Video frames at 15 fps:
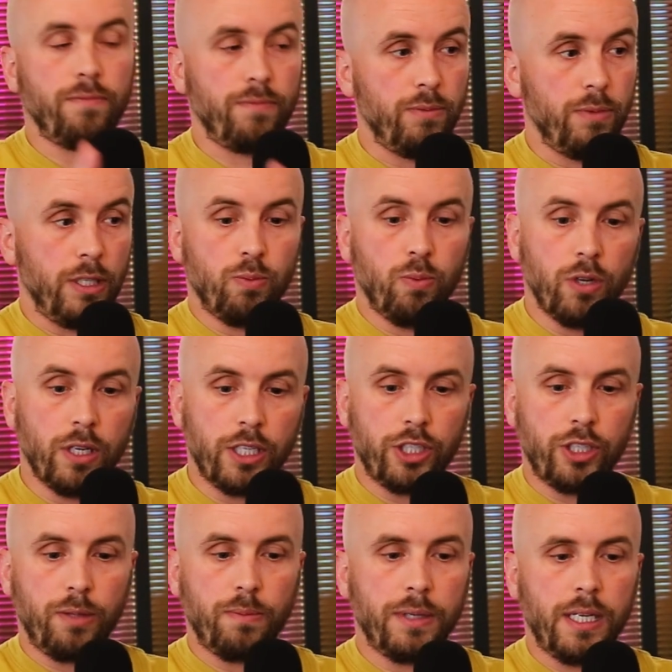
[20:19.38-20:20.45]
Is one
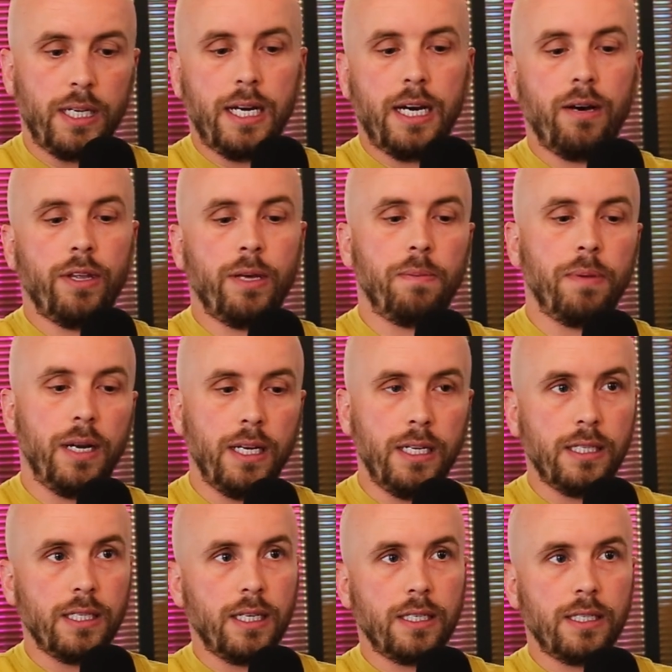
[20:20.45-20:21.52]
issue, but then how they police
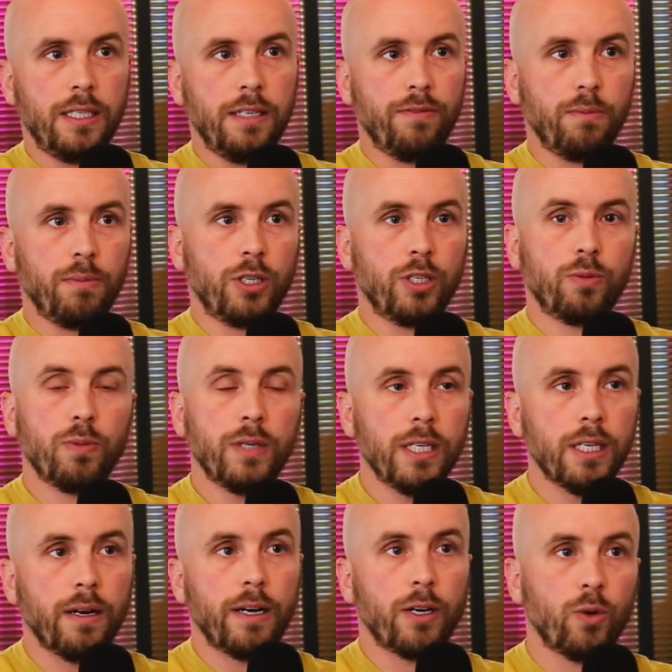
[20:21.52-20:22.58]
that is different, because we
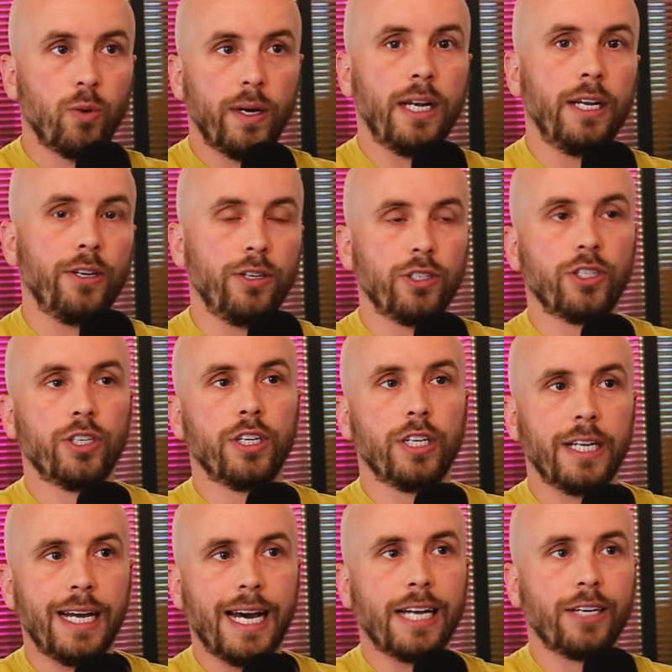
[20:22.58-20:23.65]
know how quickly you can turn
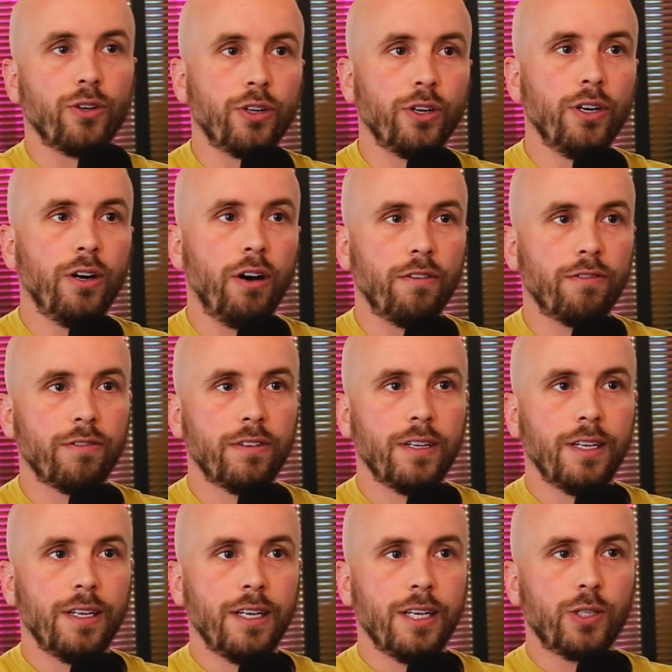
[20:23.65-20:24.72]
an ad on and off.
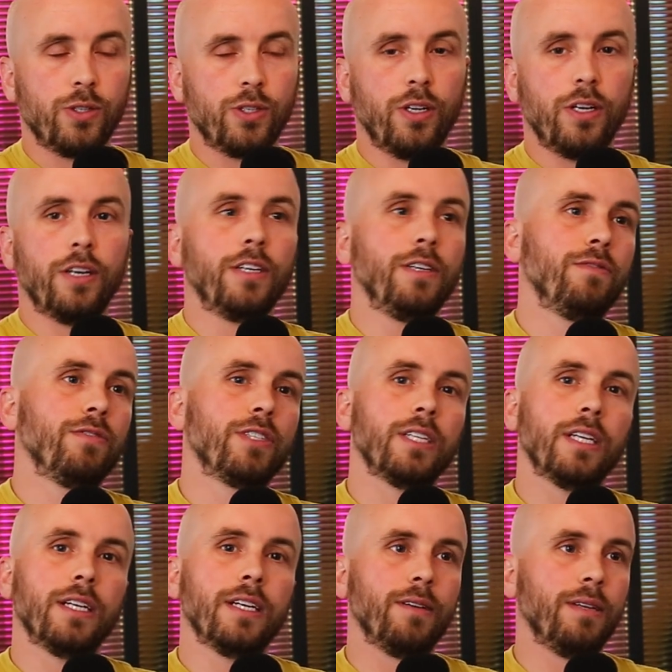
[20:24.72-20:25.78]
So it's not like you've
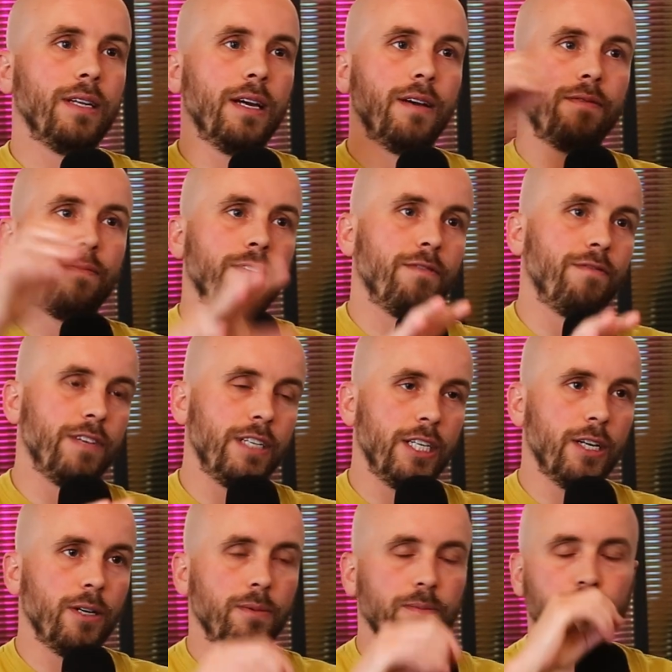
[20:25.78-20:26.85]
sent a
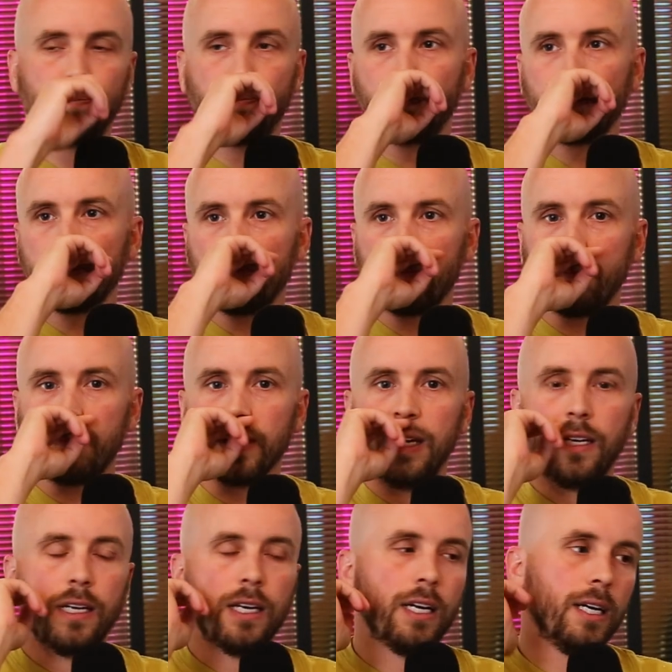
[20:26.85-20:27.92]
video,
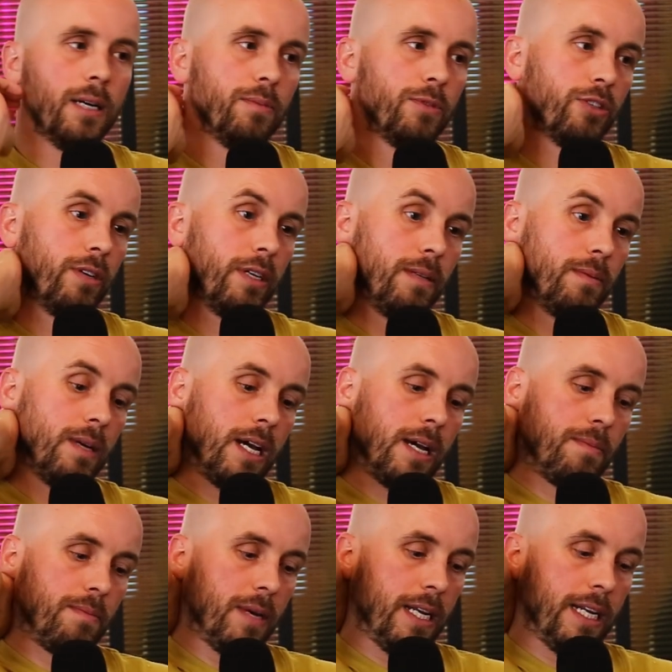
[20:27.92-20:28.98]

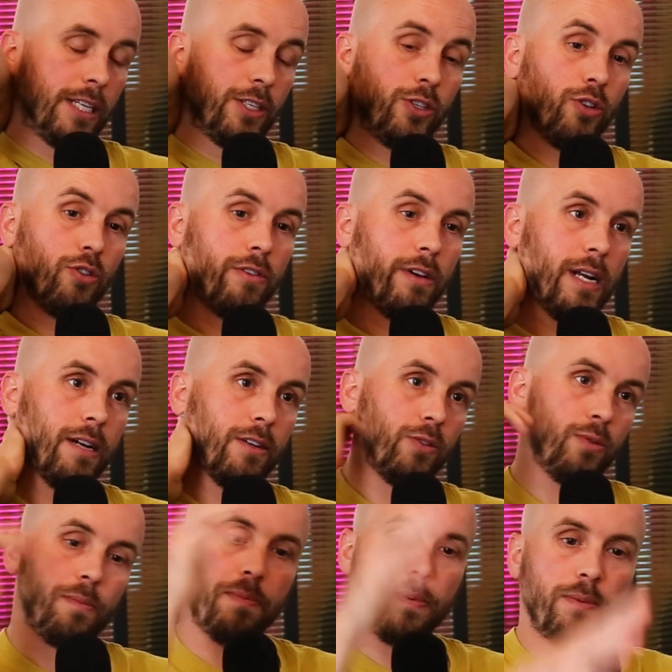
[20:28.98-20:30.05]
an editorial out
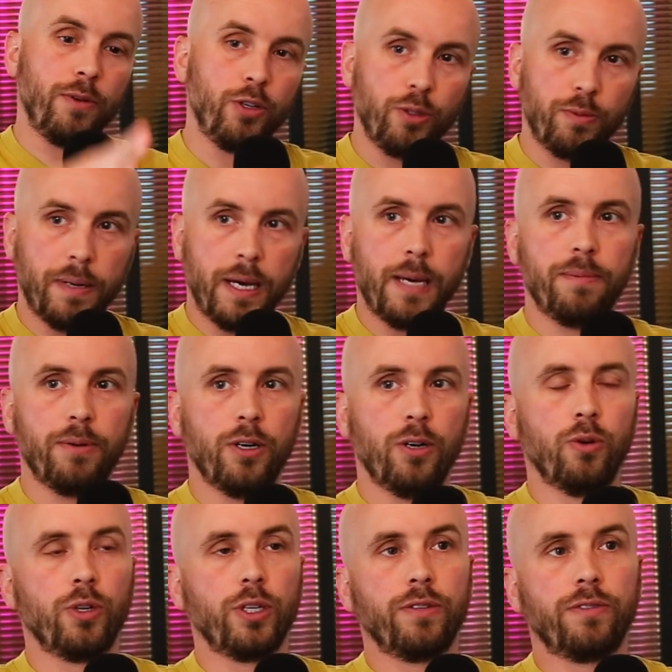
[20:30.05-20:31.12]
to a newspaper,
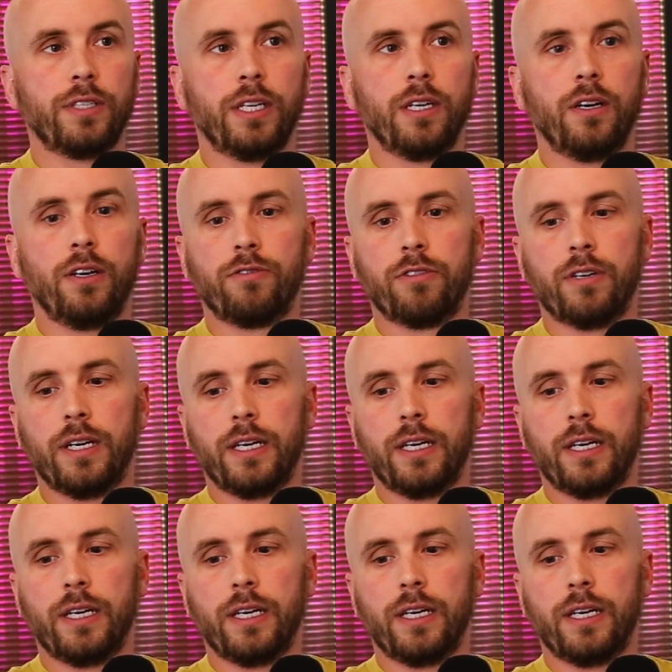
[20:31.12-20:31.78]
or you've sent a